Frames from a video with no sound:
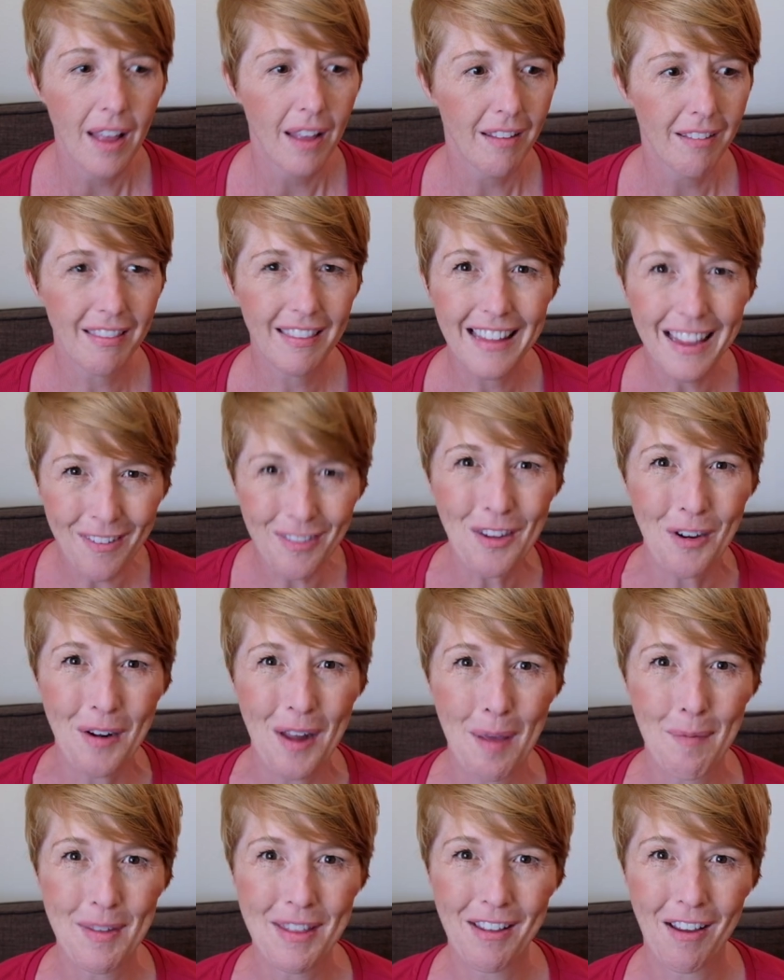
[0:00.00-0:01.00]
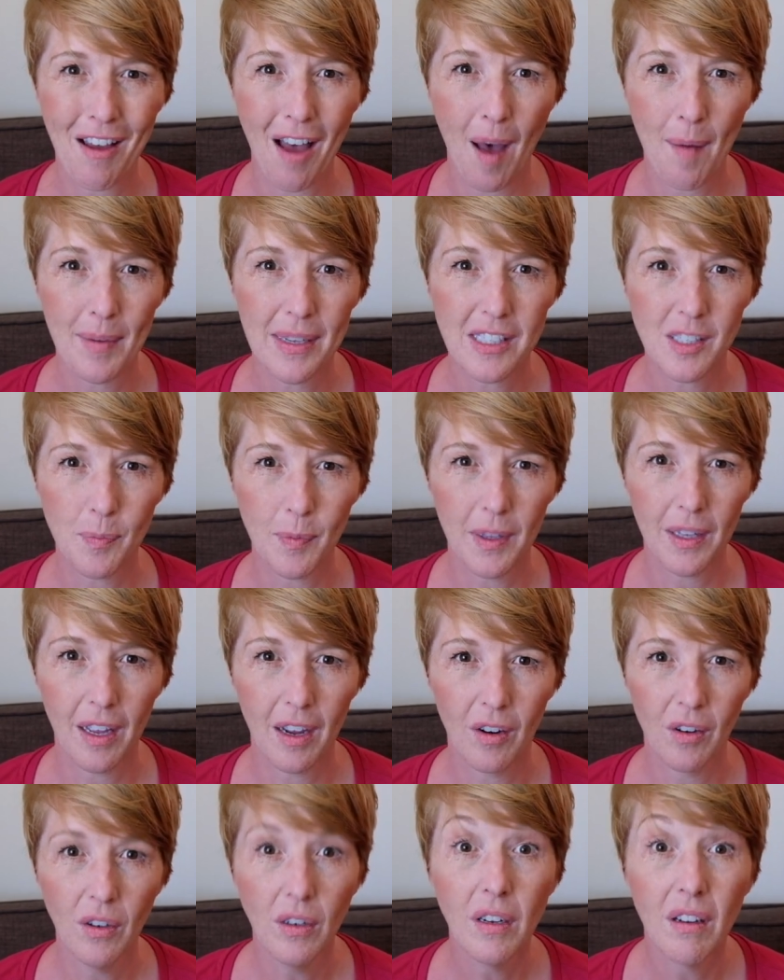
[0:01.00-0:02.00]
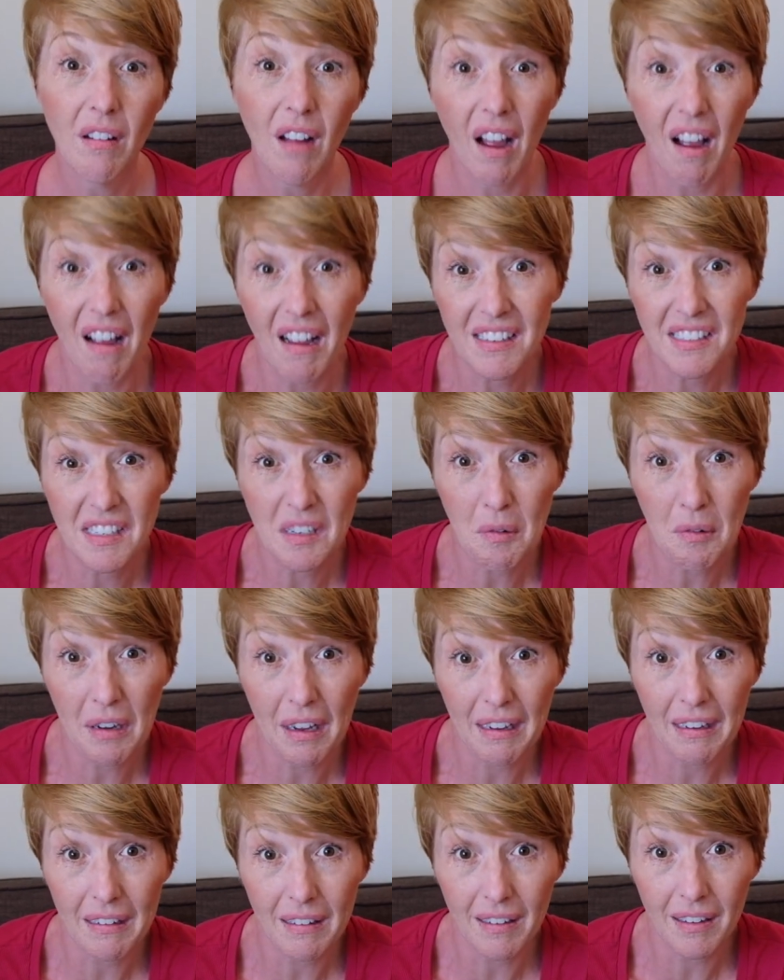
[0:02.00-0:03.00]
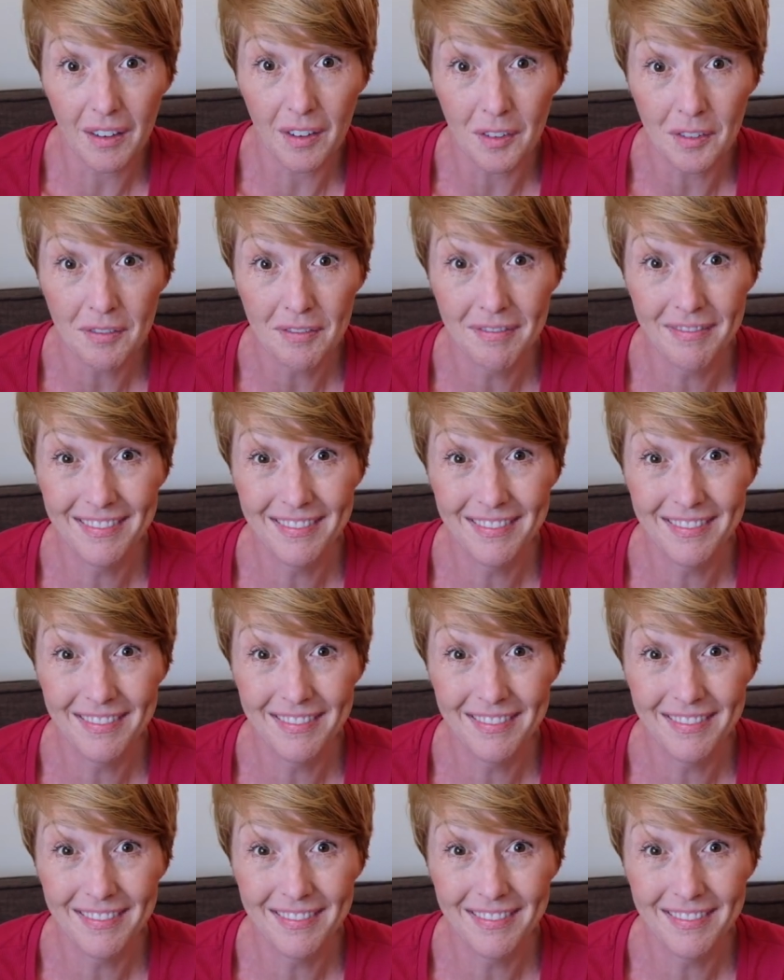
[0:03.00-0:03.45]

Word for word: leave their name in the comments below. I'll see what I can do.